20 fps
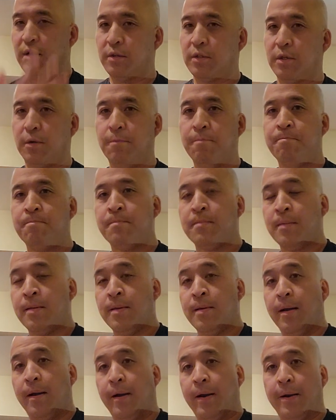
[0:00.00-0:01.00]
also.
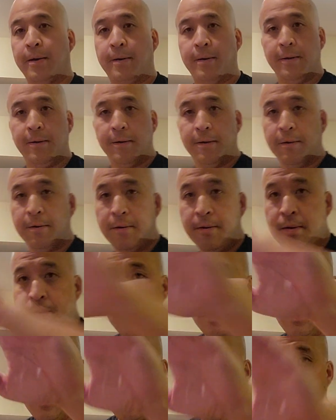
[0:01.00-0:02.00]
All right.
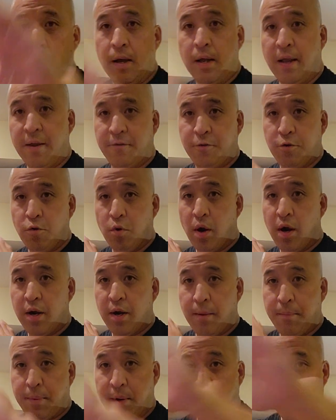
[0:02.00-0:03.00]
If
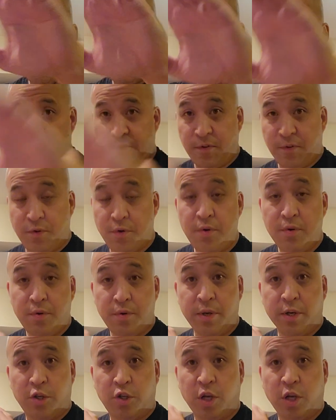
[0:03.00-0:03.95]
you're doing a